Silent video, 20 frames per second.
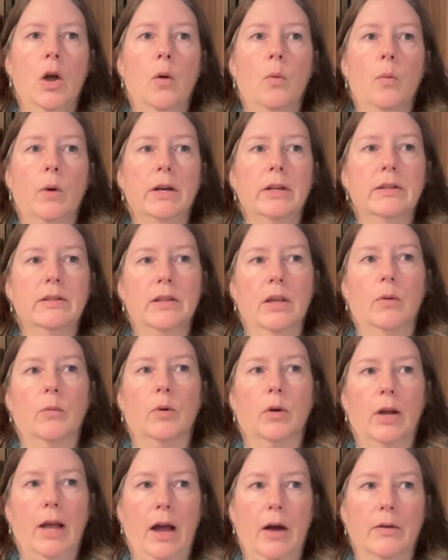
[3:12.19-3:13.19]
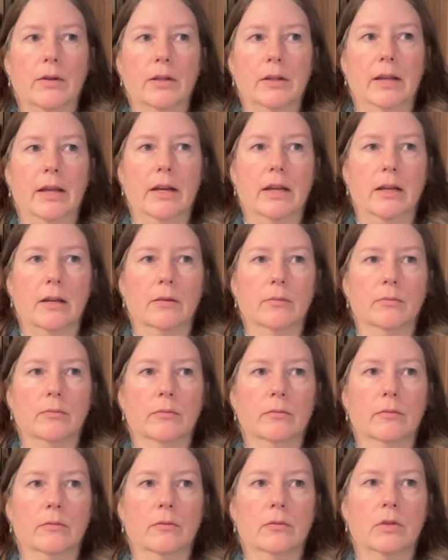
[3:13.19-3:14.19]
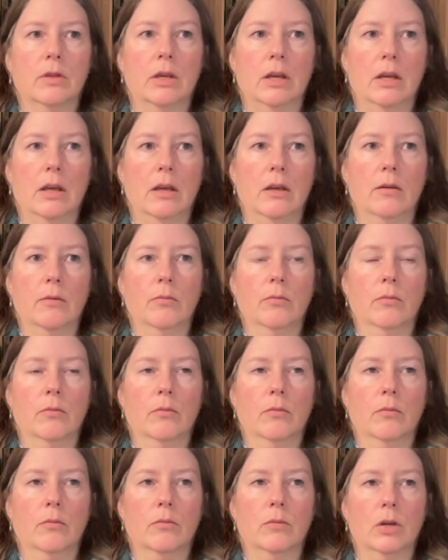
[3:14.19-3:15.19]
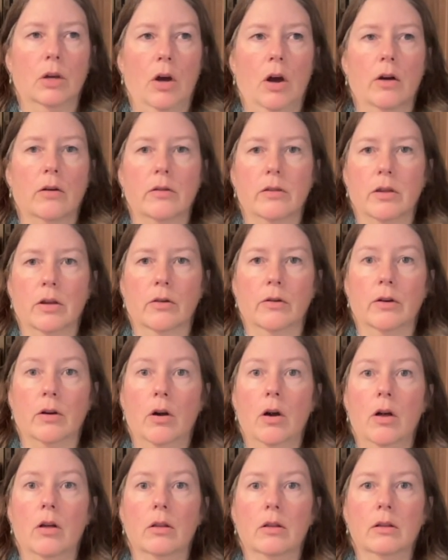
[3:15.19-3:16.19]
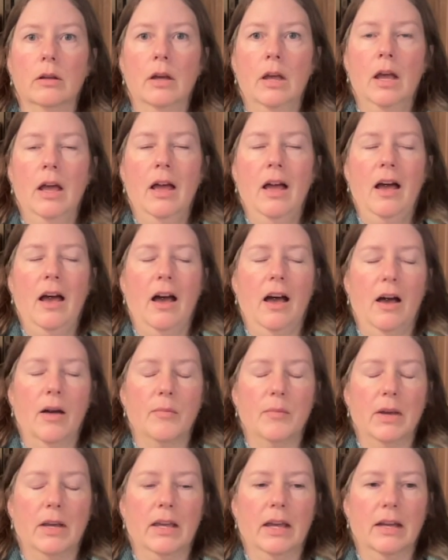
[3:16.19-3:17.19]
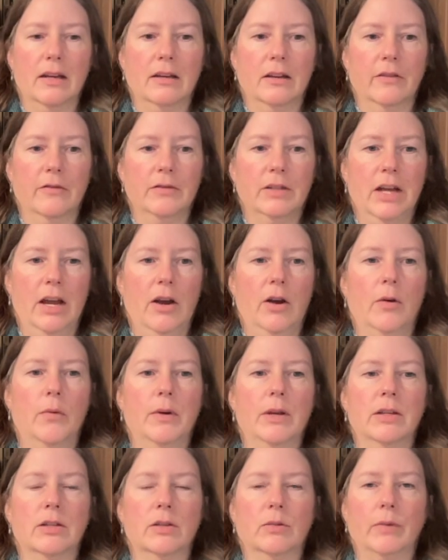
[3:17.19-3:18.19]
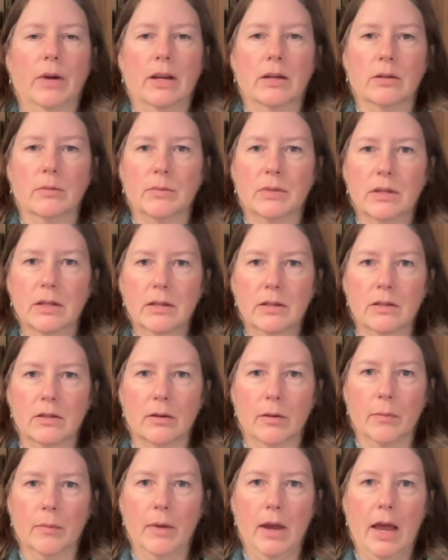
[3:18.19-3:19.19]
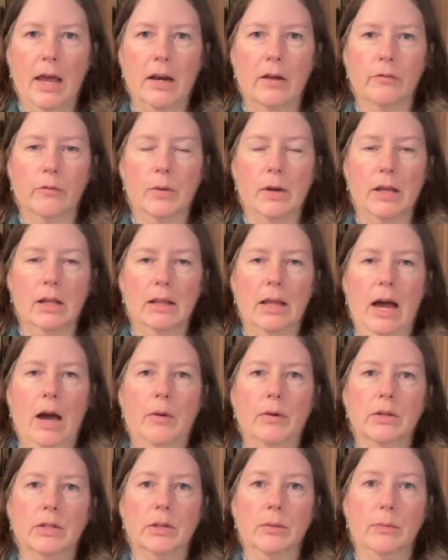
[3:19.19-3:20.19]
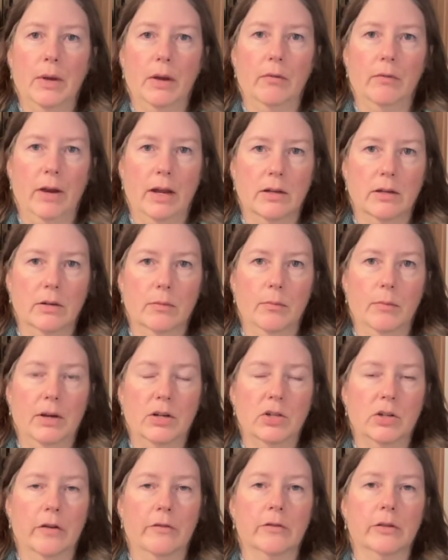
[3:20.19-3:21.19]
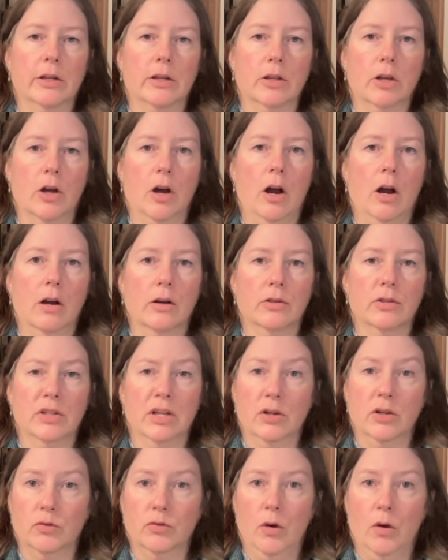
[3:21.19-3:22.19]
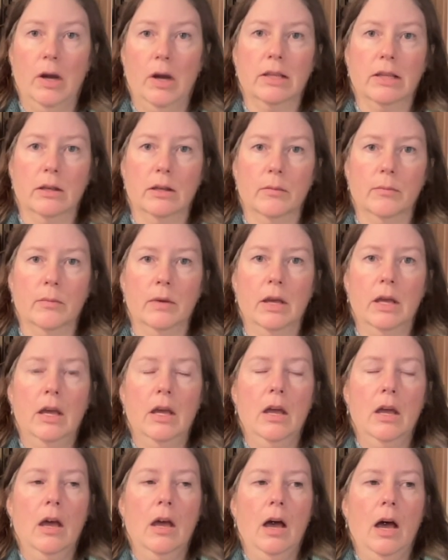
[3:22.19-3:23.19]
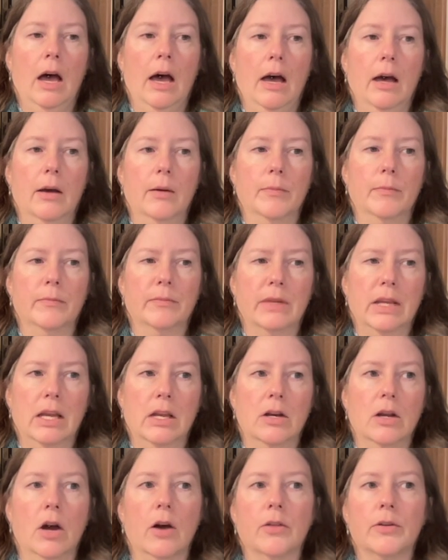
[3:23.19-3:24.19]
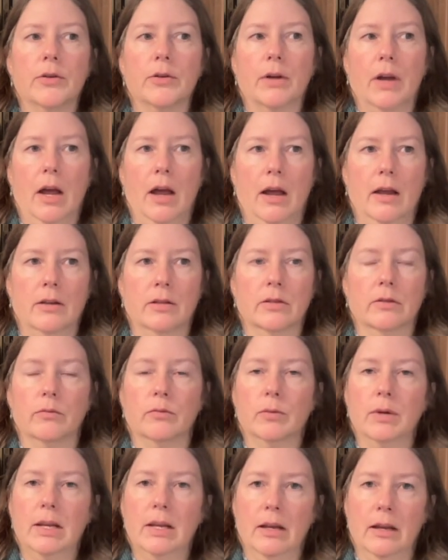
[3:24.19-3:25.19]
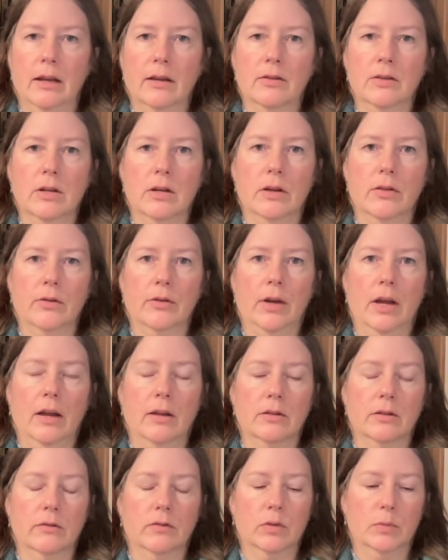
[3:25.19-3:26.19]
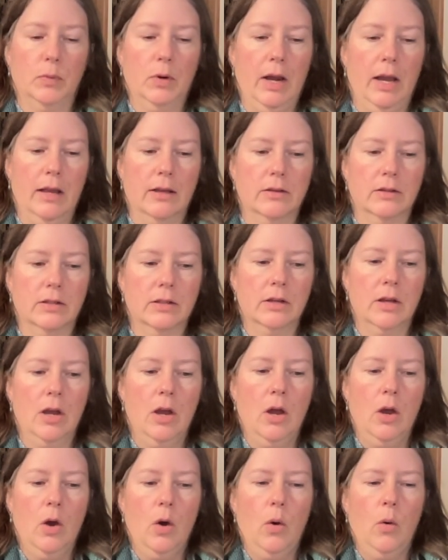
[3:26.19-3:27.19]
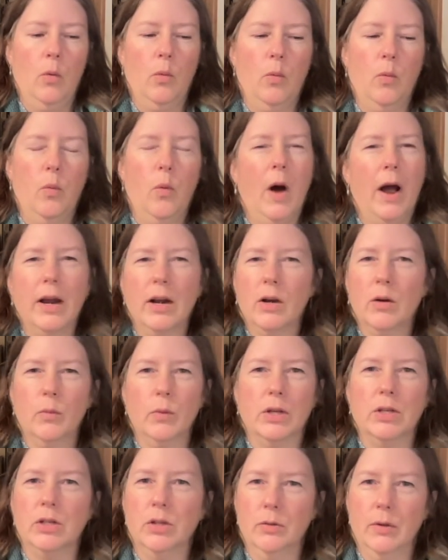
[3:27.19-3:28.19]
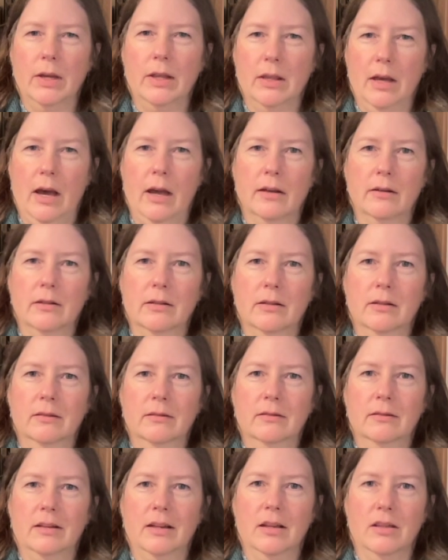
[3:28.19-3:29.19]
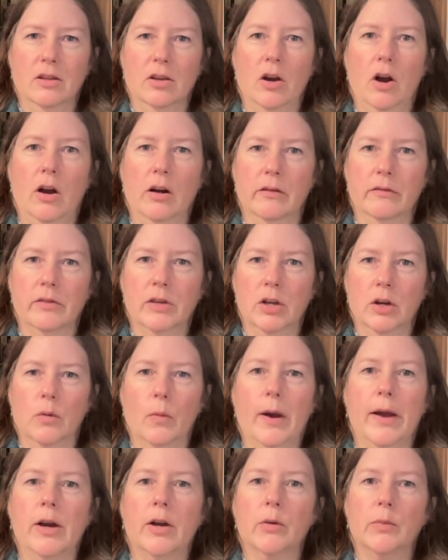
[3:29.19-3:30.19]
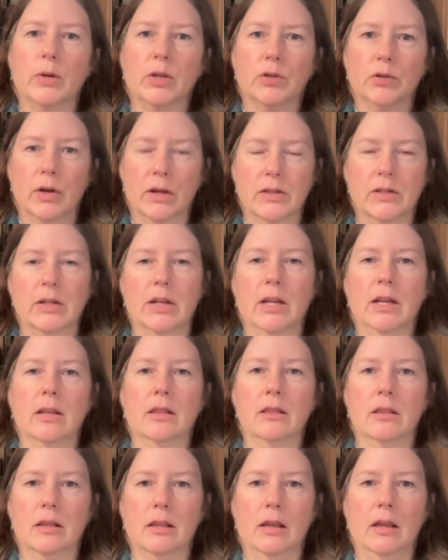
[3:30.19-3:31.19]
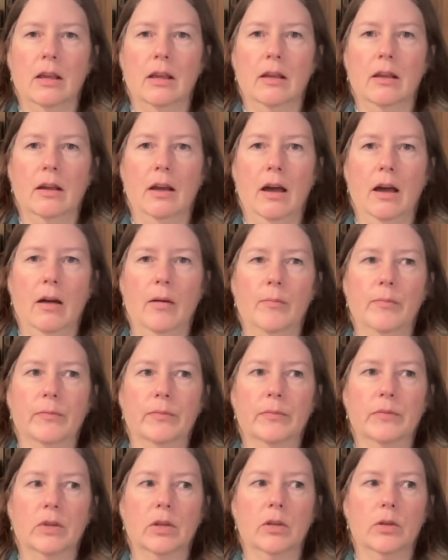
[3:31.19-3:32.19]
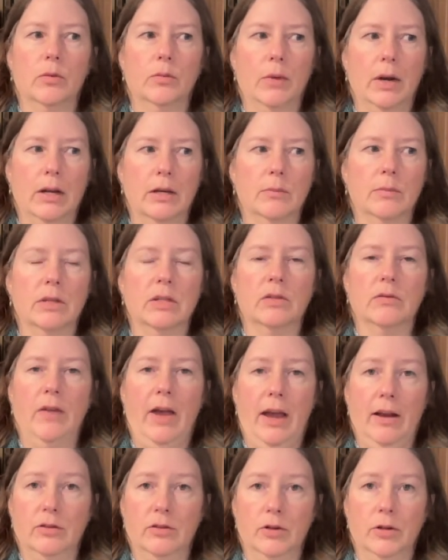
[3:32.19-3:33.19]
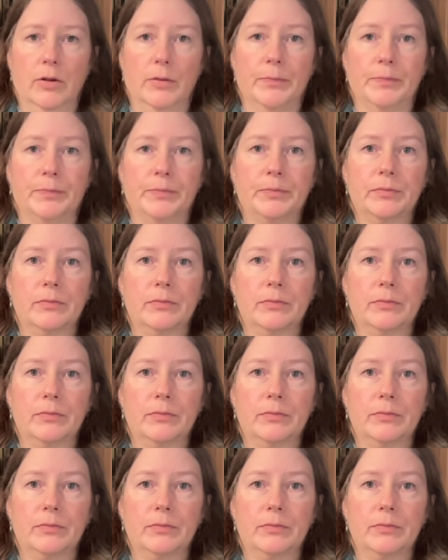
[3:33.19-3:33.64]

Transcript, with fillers: One is that we're calculating the the card of the year at all. Um, again, if tarot is a random system, and if we allow it to be random by shuffling the cards and drawing them um, in other kinds of readings, in other kinds of spreads, why aren't we doing that in the card of the year? Why aren't we trusting in the um, the randomness factor